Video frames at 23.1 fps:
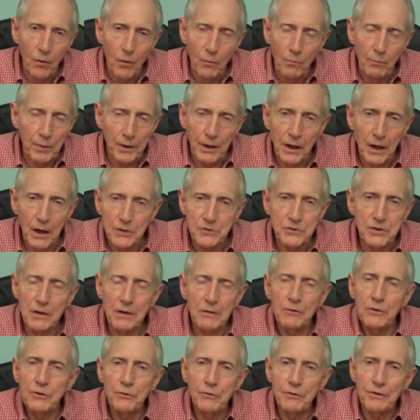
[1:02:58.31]
Because they're not
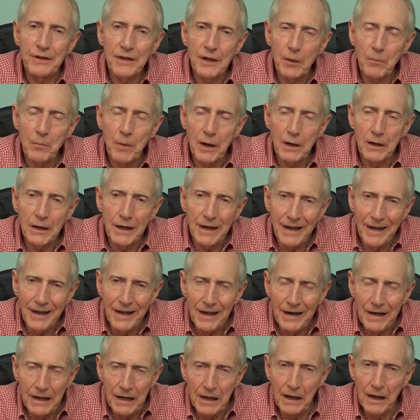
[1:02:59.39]
going to do a thing about it
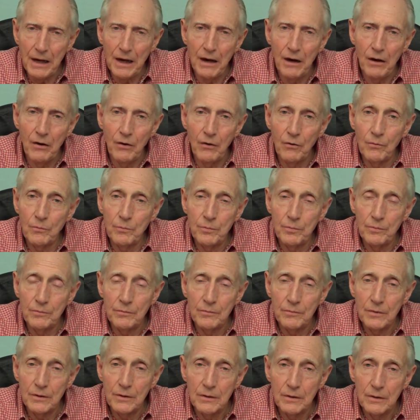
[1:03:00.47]
anyhow,
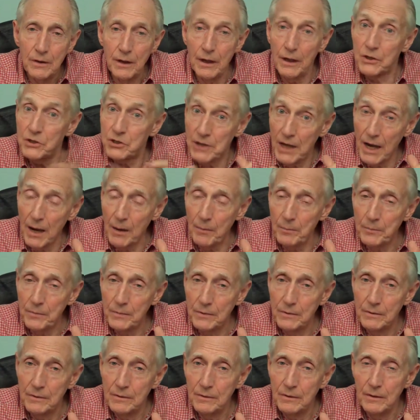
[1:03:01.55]
except
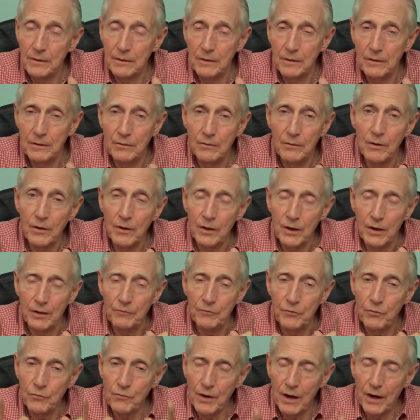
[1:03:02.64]
if
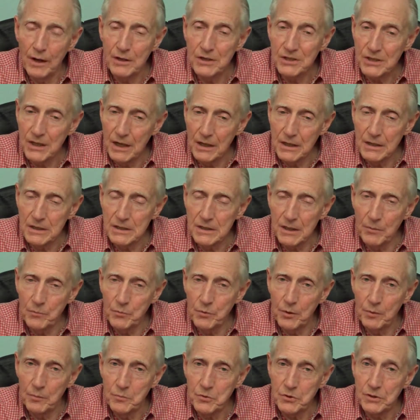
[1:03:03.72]
you've got a set of
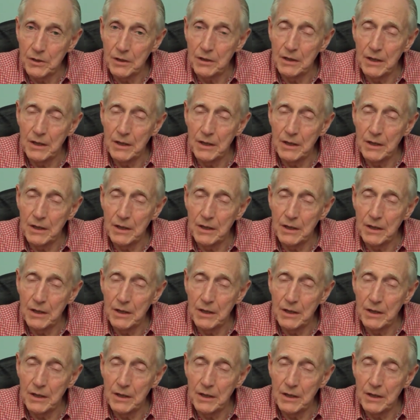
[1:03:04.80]
symptoms that